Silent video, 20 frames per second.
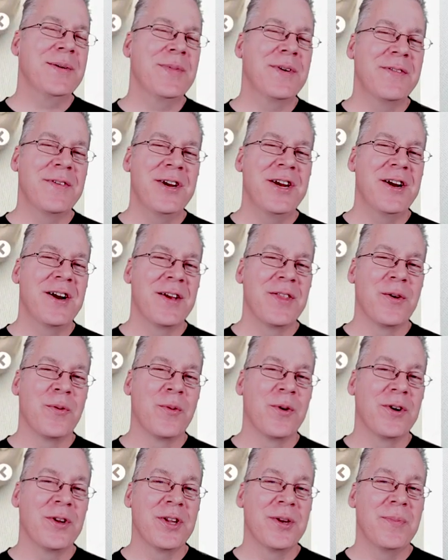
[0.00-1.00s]
jump over here on the
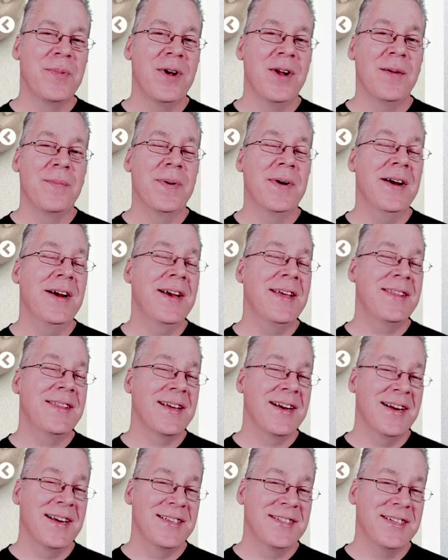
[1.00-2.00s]
World of Ball
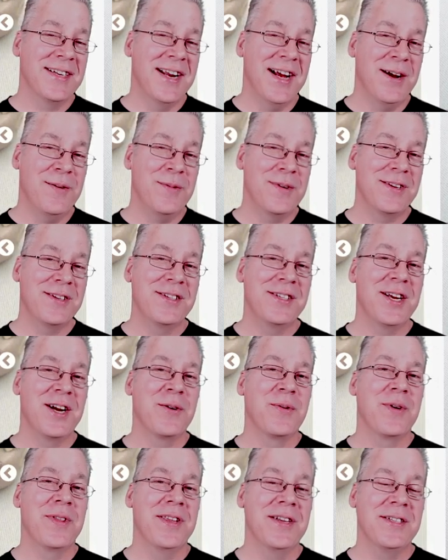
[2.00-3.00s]
Pythons, and I wanna
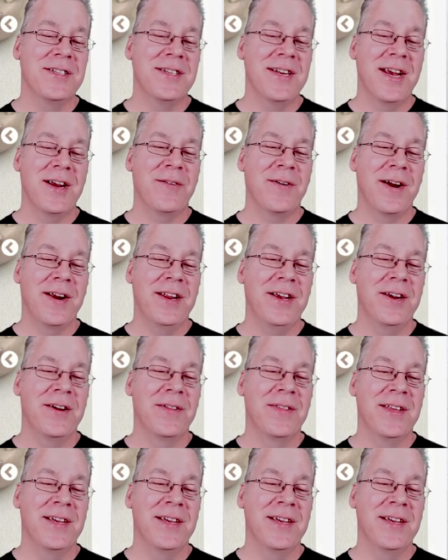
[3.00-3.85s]
start with this snake right here.